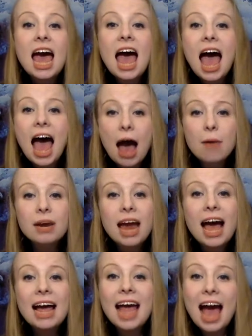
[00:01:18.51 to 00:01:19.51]
how would
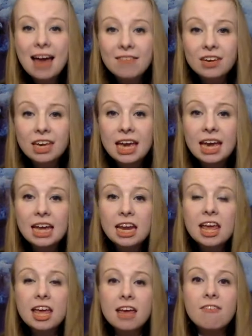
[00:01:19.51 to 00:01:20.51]
I advocate
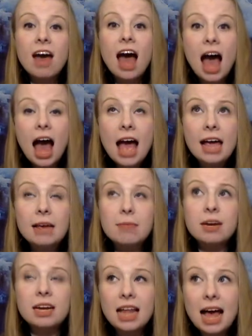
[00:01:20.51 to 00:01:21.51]
if I am
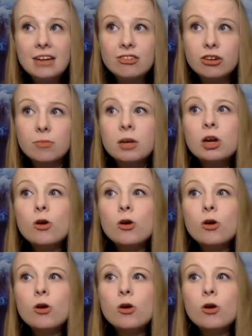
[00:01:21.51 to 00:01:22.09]
in a classroom